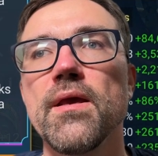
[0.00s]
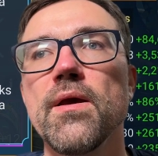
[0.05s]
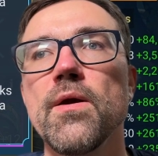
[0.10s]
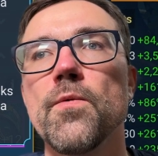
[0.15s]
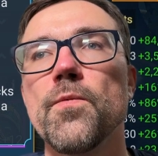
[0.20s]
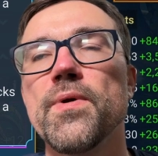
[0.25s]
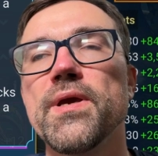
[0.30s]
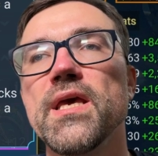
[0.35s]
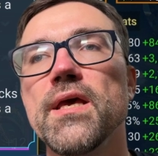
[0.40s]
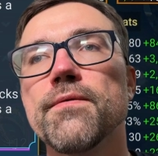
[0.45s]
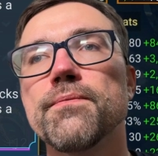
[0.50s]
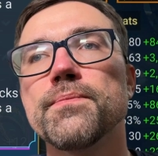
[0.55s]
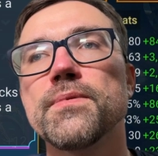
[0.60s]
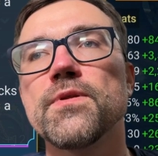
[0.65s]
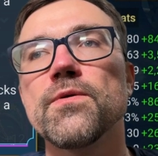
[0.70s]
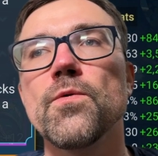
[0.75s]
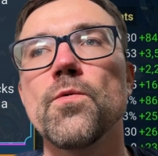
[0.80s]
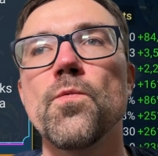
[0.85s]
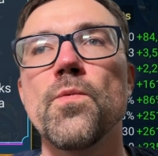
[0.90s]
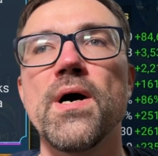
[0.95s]
we get
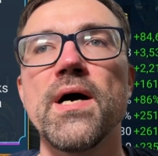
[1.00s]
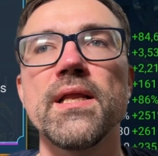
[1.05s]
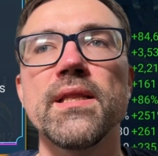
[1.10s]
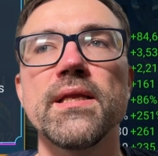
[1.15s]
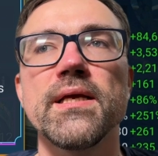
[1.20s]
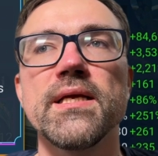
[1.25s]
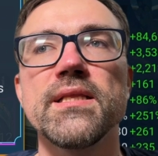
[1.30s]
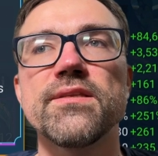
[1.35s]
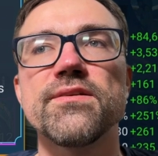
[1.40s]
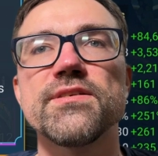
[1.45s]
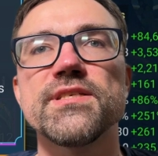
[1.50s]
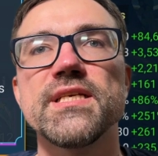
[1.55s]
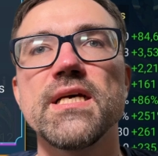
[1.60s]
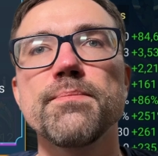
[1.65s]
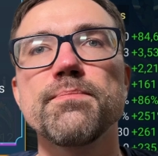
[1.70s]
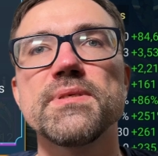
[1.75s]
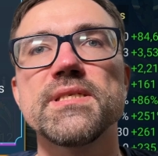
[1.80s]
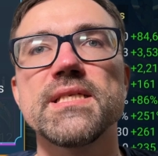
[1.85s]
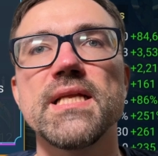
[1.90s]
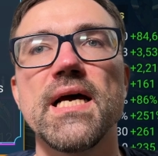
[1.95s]
one
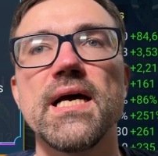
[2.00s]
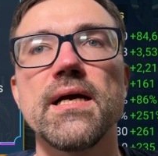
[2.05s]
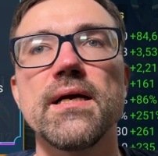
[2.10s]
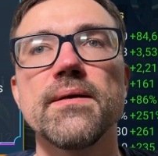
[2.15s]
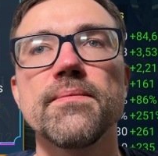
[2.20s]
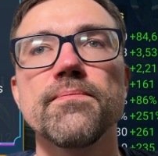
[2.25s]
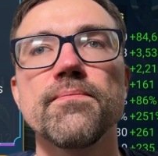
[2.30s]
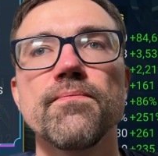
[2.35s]
intercept stack.